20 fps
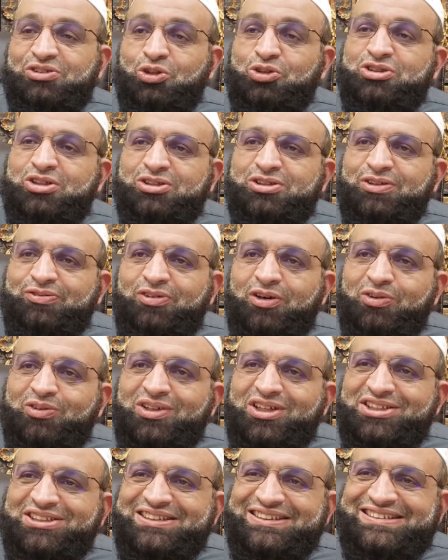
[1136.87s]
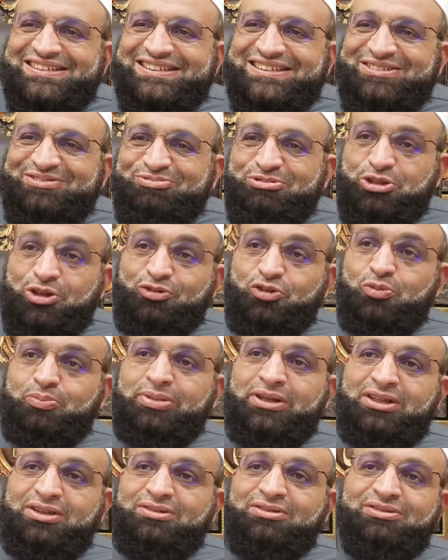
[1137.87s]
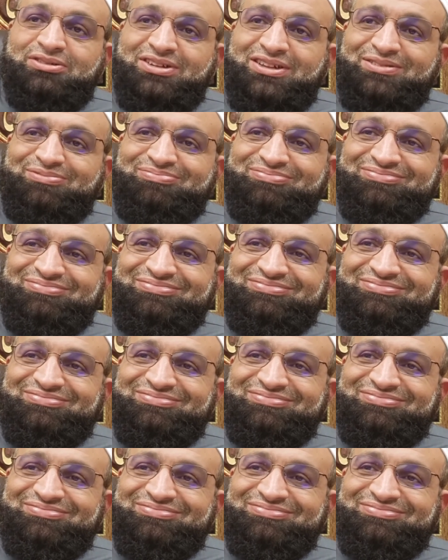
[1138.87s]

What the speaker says: Those are the foundations. But you have to build on them.